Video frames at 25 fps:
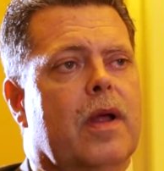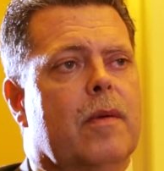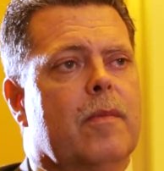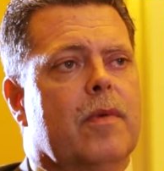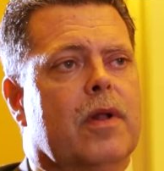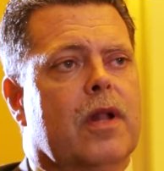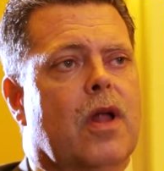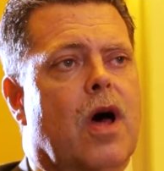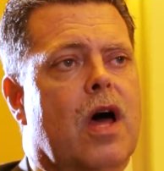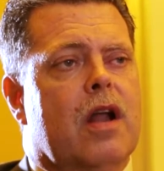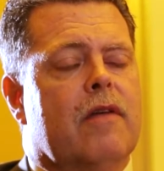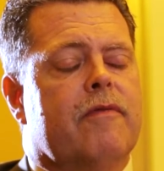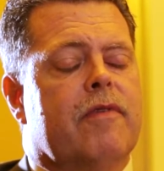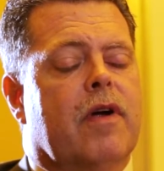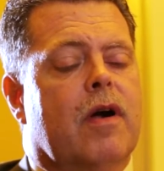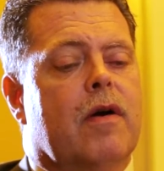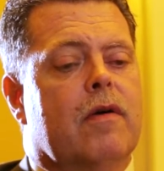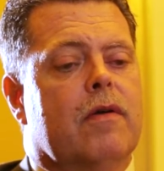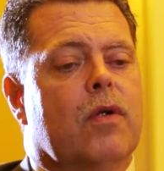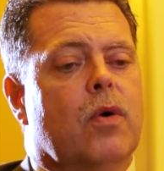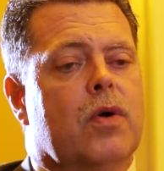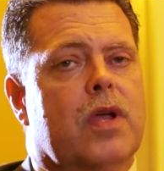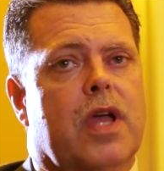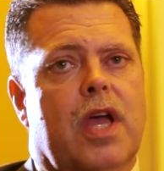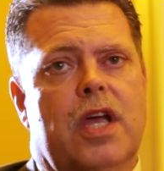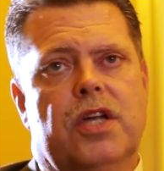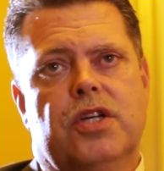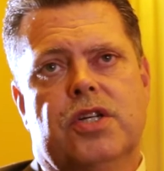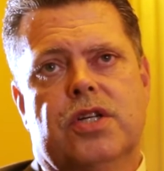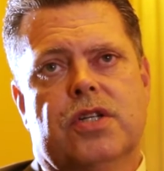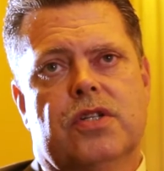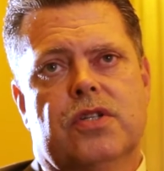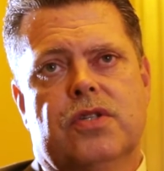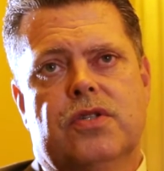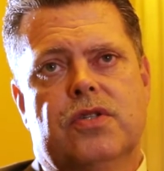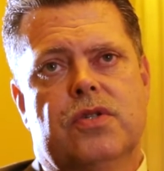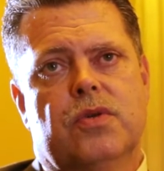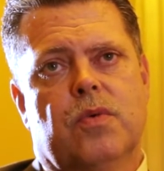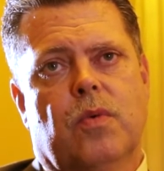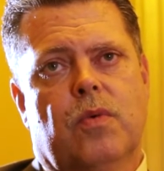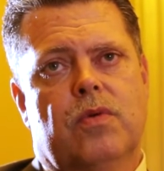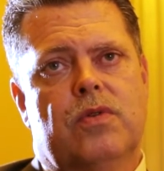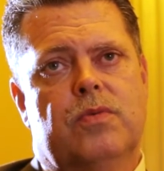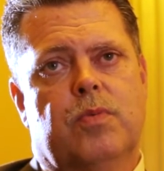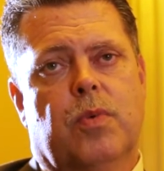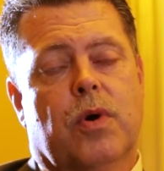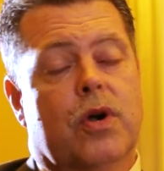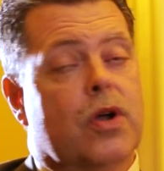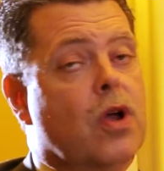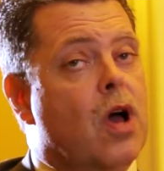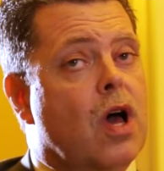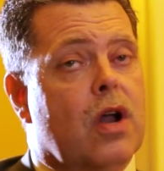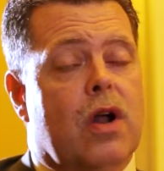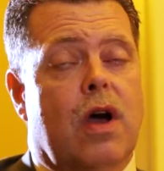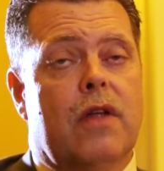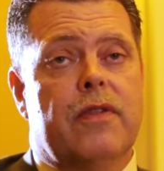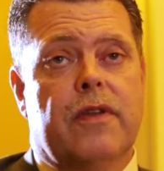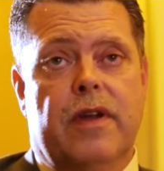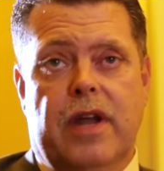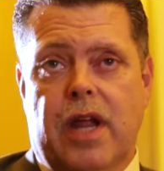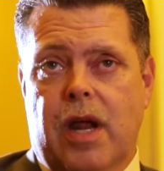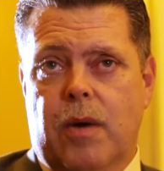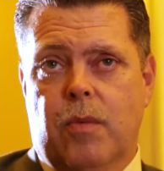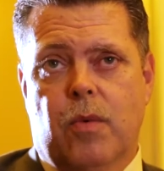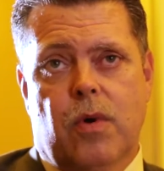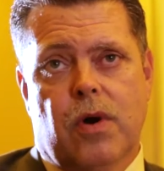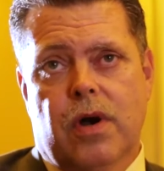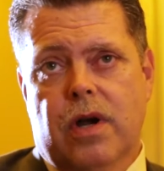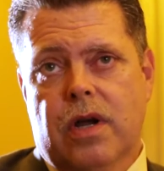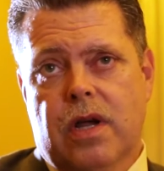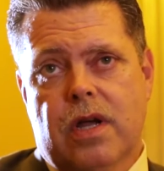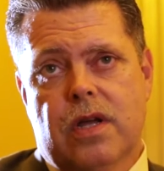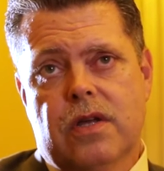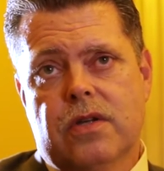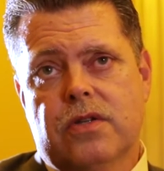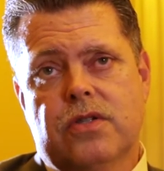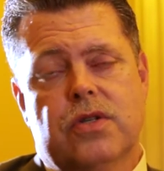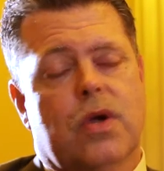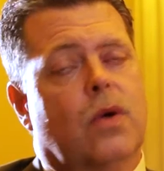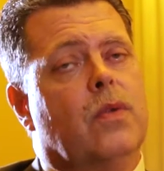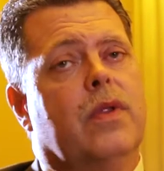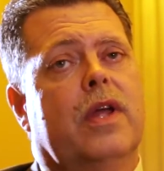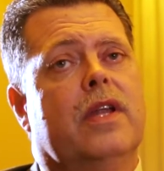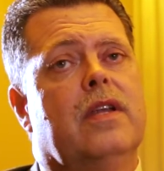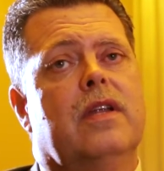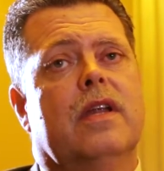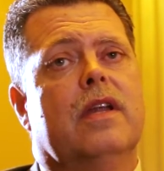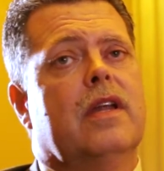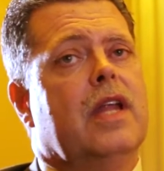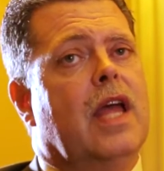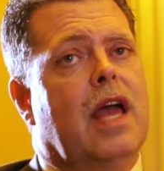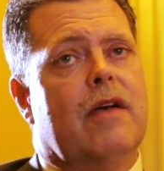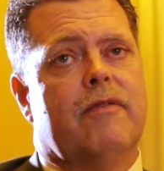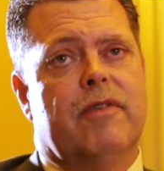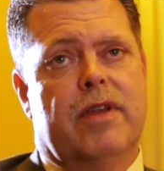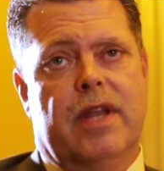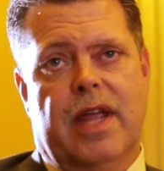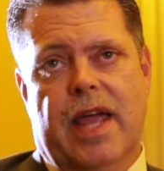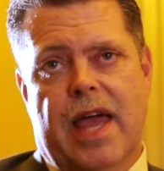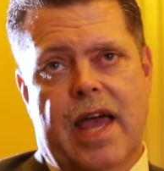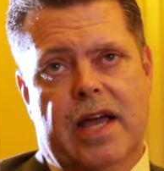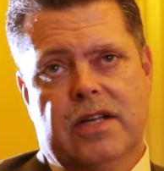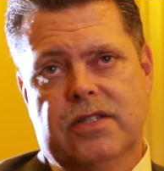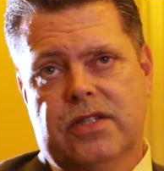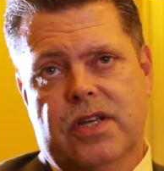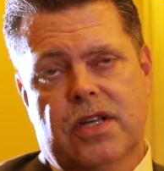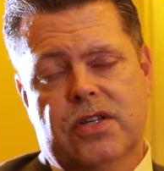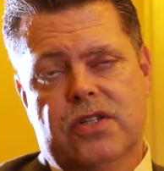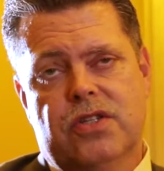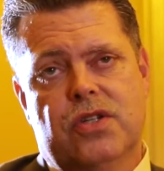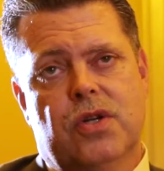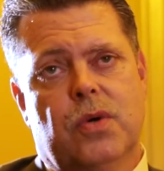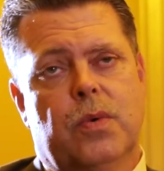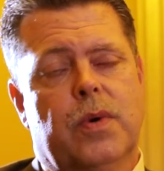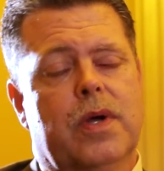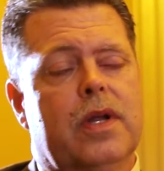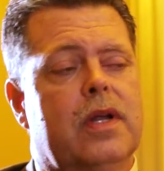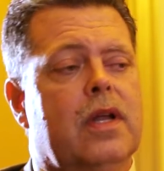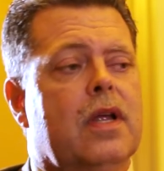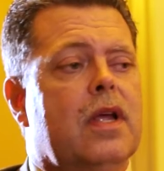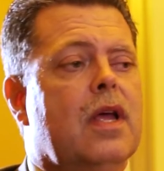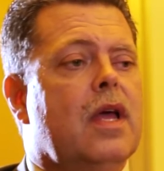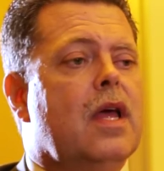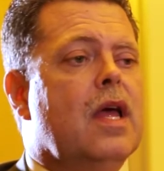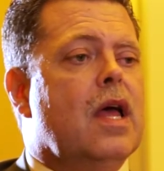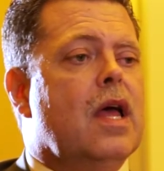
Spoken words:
and a lot of our locations were not on the network, so they didn't have any access to it.